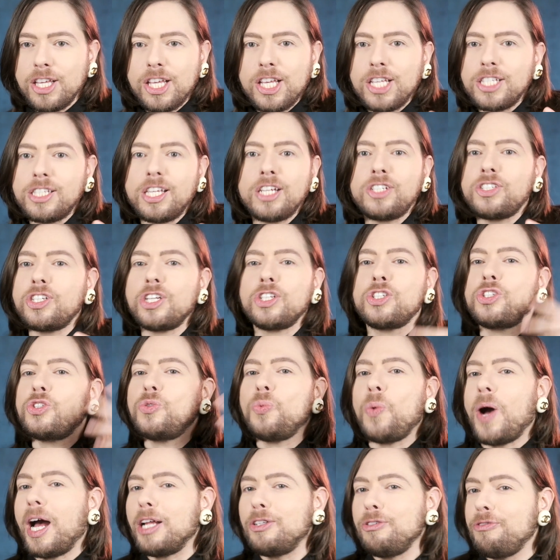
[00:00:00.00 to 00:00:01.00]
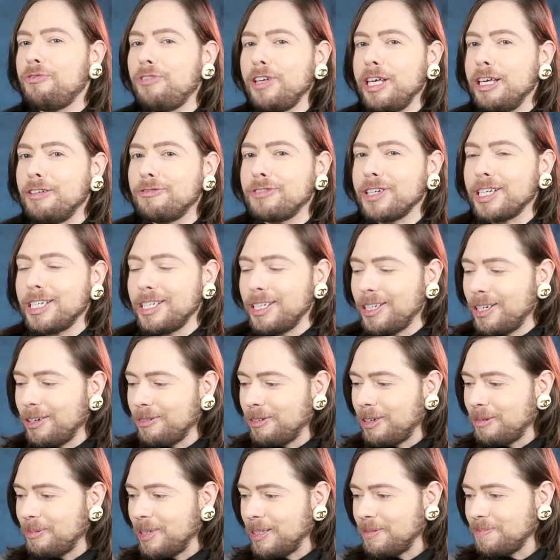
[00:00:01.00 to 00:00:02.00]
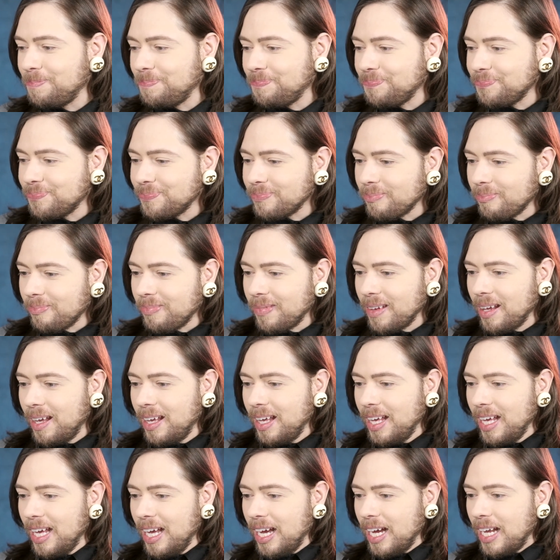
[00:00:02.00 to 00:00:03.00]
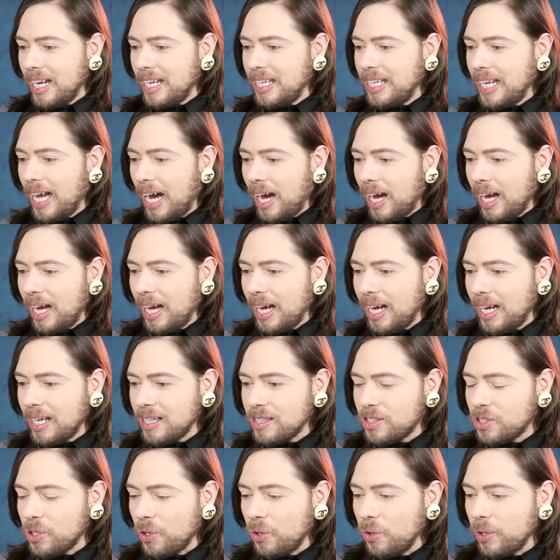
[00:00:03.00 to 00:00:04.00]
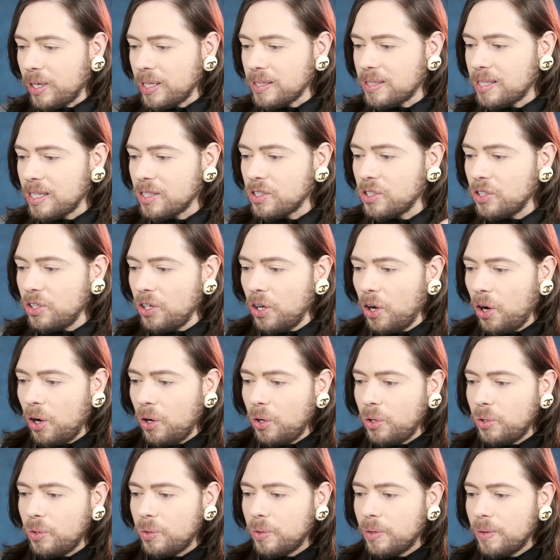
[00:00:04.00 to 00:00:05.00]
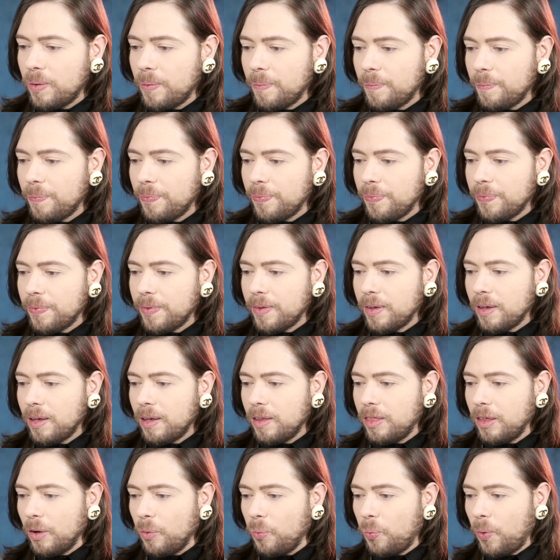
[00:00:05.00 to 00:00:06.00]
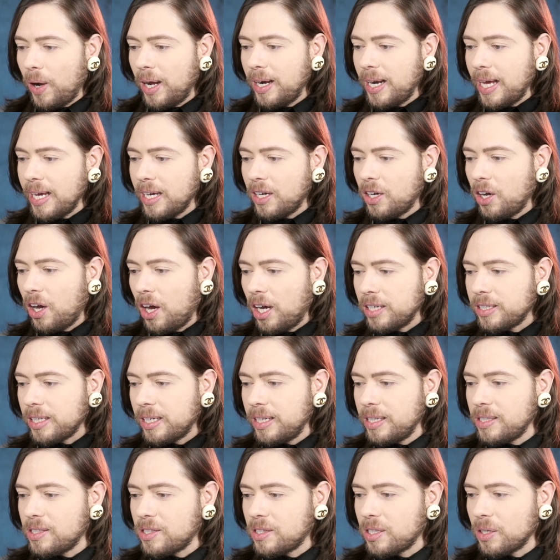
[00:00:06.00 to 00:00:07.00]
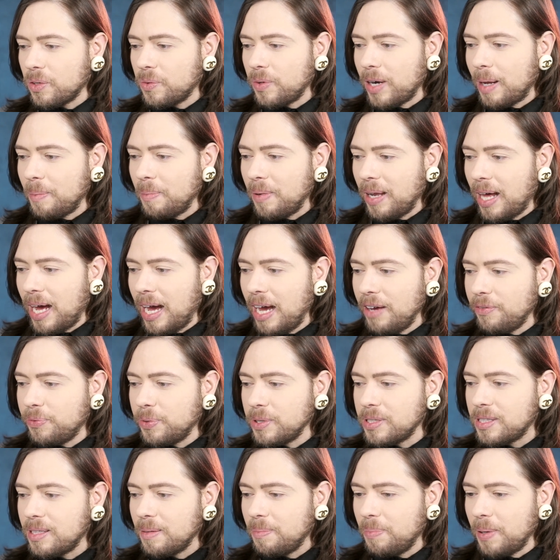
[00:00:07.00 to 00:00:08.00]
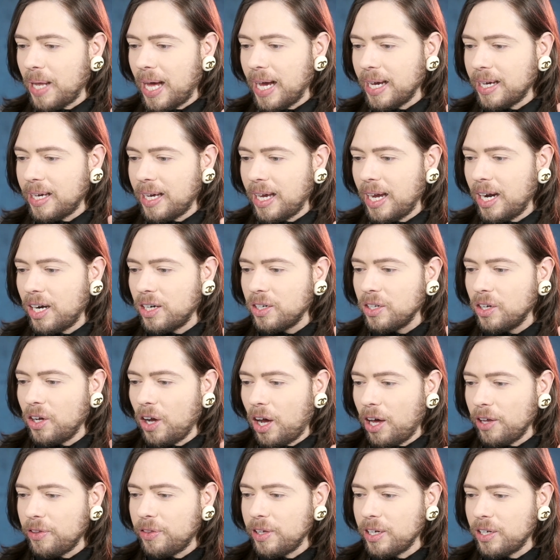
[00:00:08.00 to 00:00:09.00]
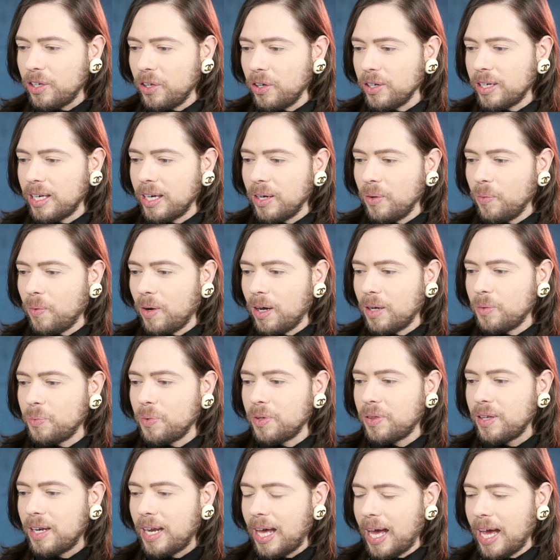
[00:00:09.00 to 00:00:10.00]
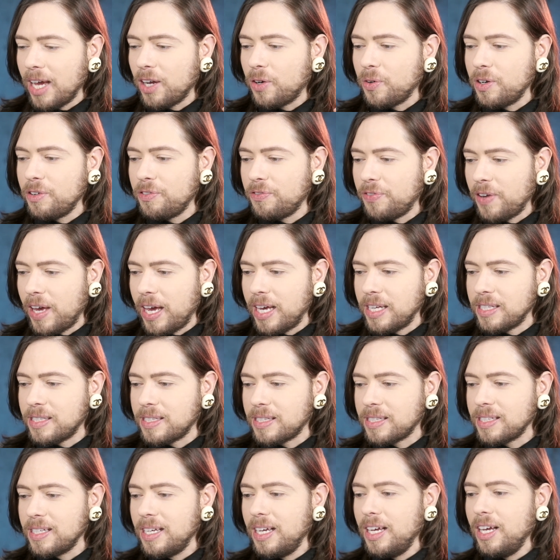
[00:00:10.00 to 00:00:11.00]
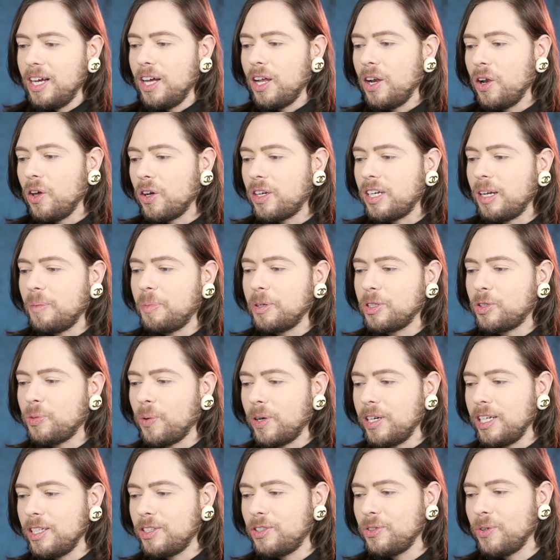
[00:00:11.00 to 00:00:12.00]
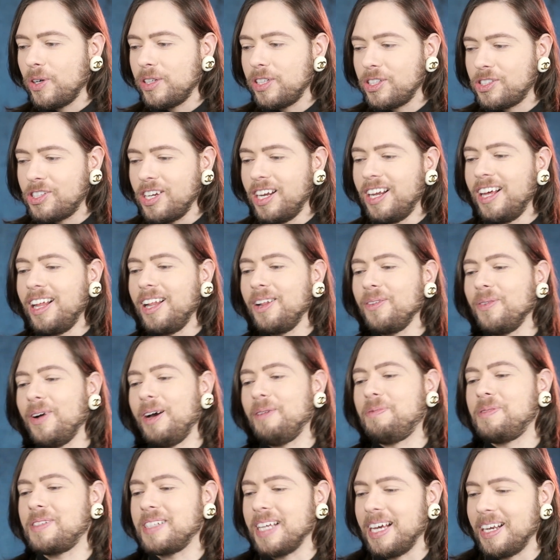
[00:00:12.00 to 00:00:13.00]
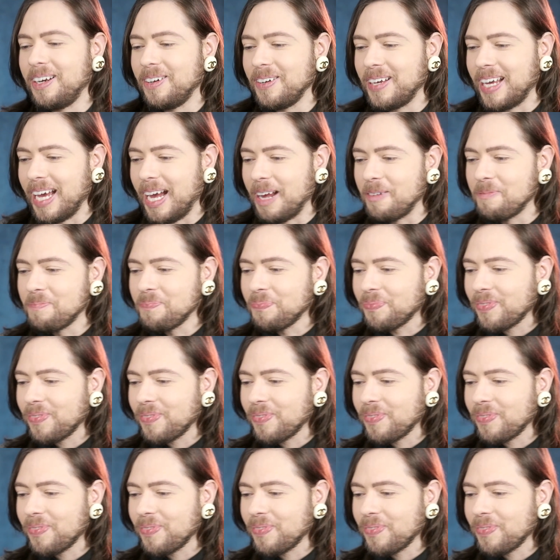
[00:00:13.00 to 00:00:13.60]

Such a joie de vivre, you know what I mean? No, so Lucas says, no, the one I caught on Instagram live was the black-haired, gothic-looking one with an angry face. Look number 22 on the Chanel website. Okay.